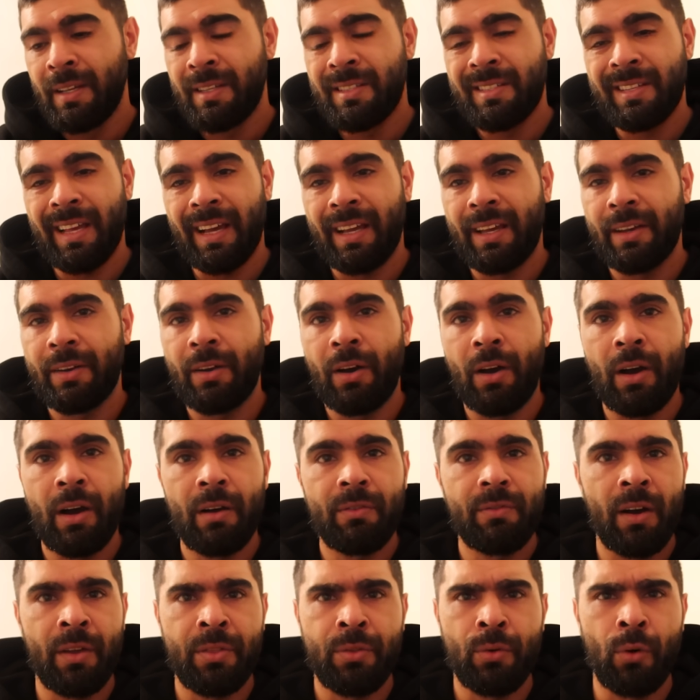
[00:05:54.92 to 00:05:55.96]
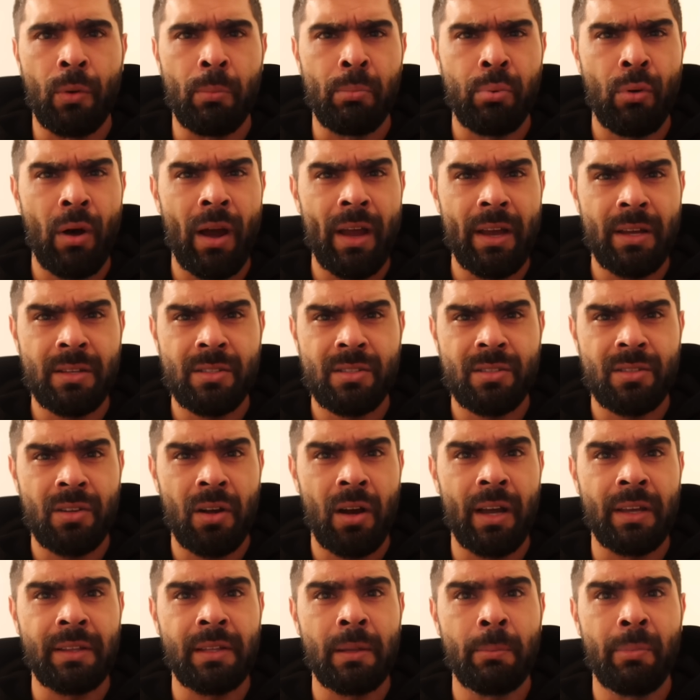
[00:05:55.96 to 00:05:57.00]
Second half, I thought Brighton
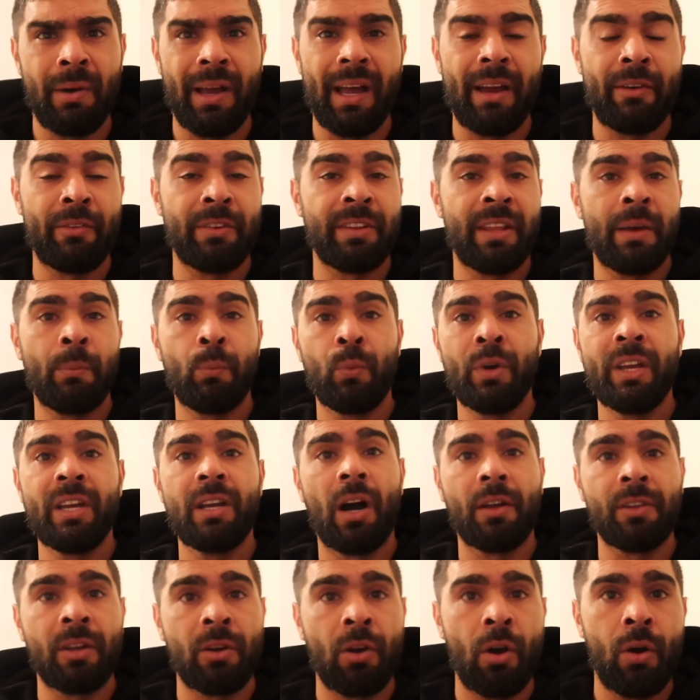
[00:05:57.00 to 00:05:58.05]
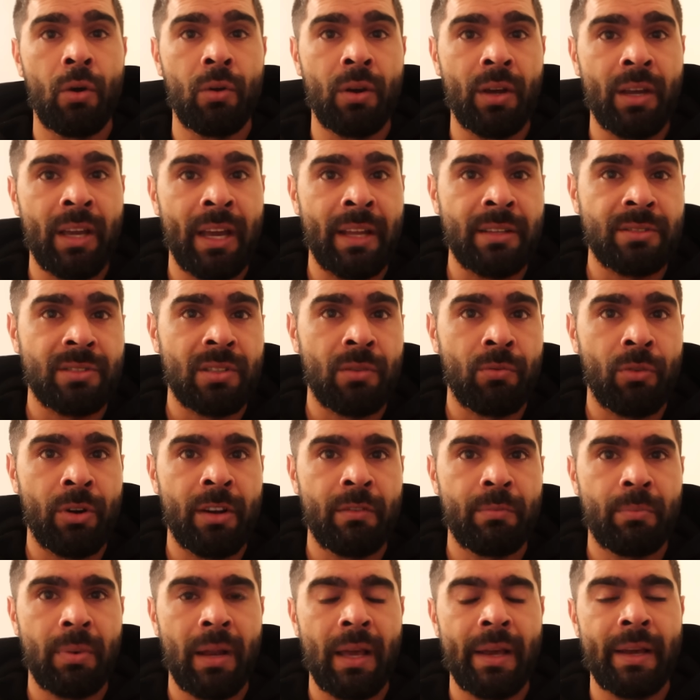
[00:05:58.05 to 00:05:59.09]
started the better, and then we got the goal against the run
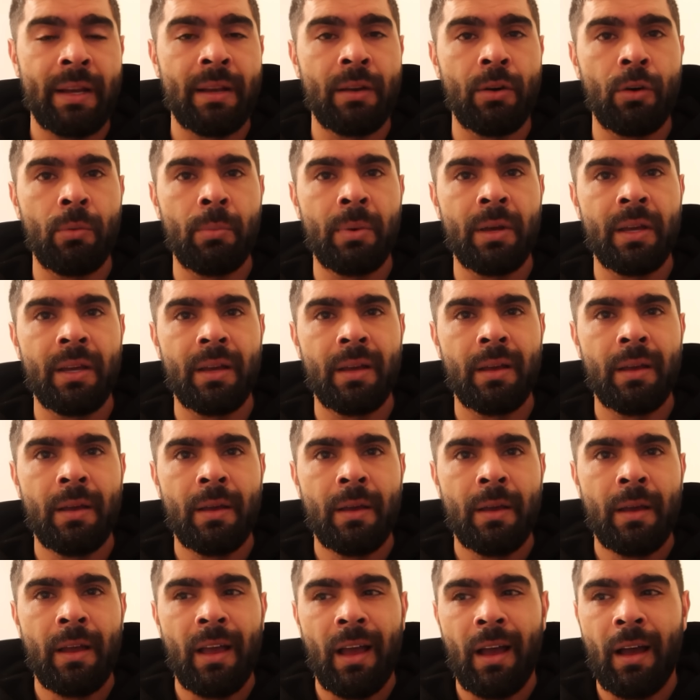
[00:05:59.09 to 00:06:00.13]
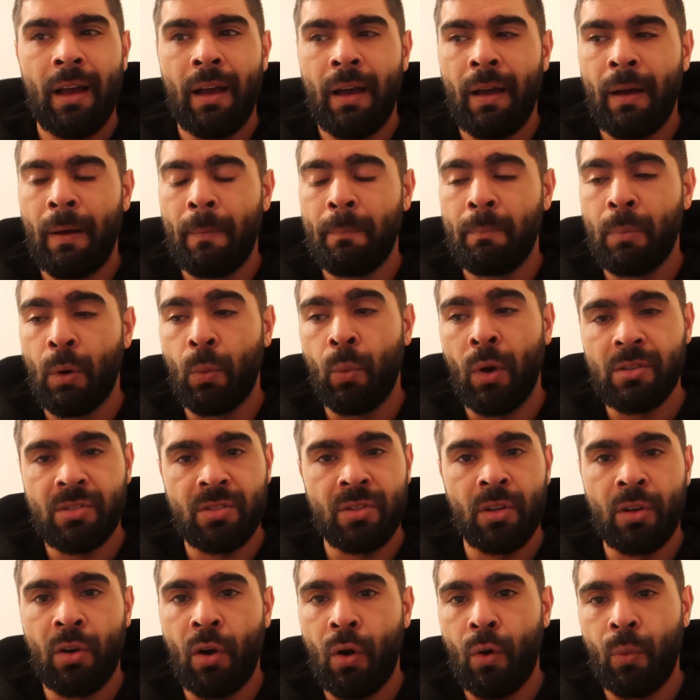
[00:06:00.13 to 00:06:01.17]
of play a little bit. Um, but once
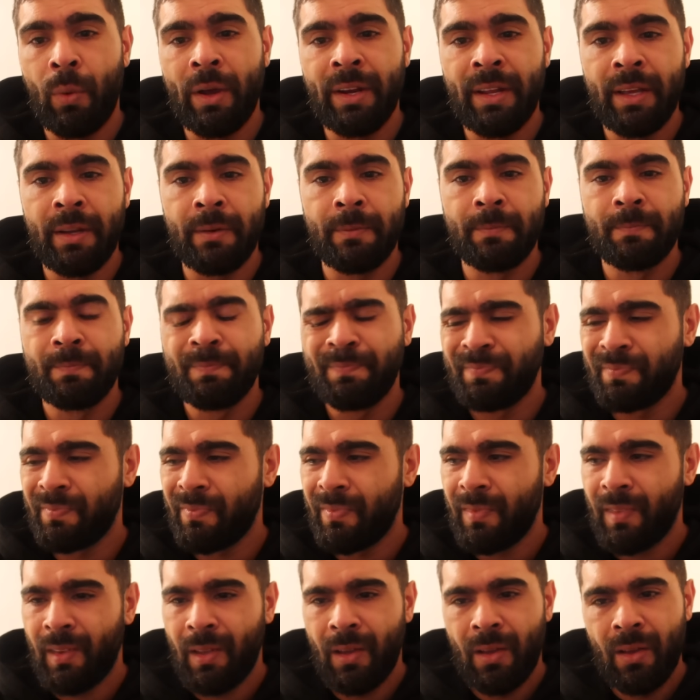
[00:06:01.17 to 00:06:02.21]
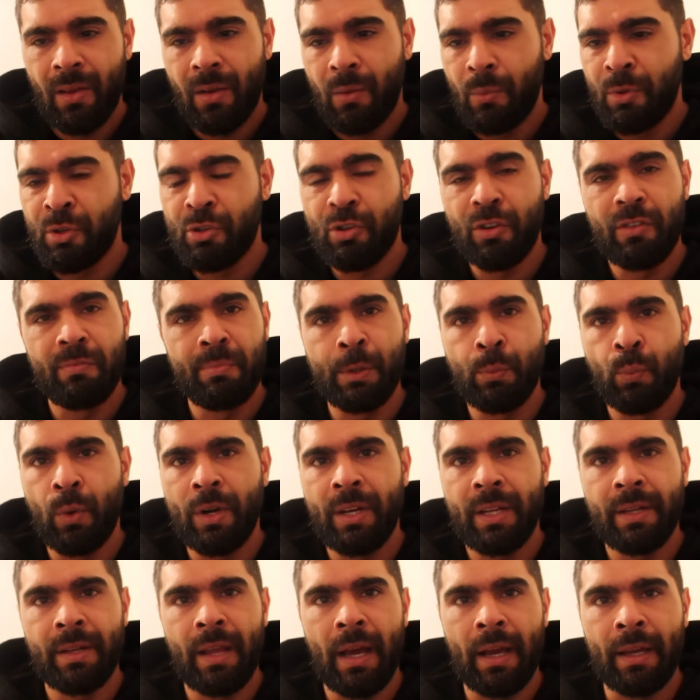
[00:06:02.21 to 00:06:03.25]
the goal went in, we should have been
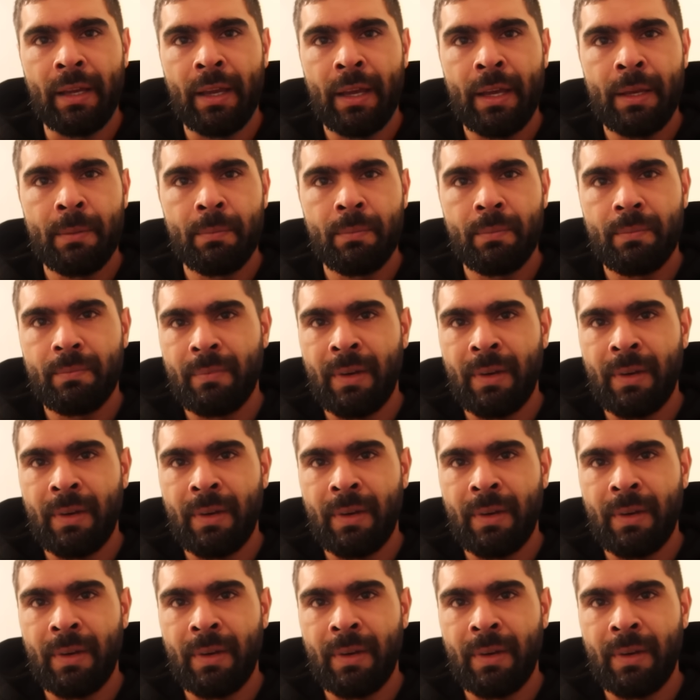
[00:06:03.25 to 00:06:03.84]
winning that game.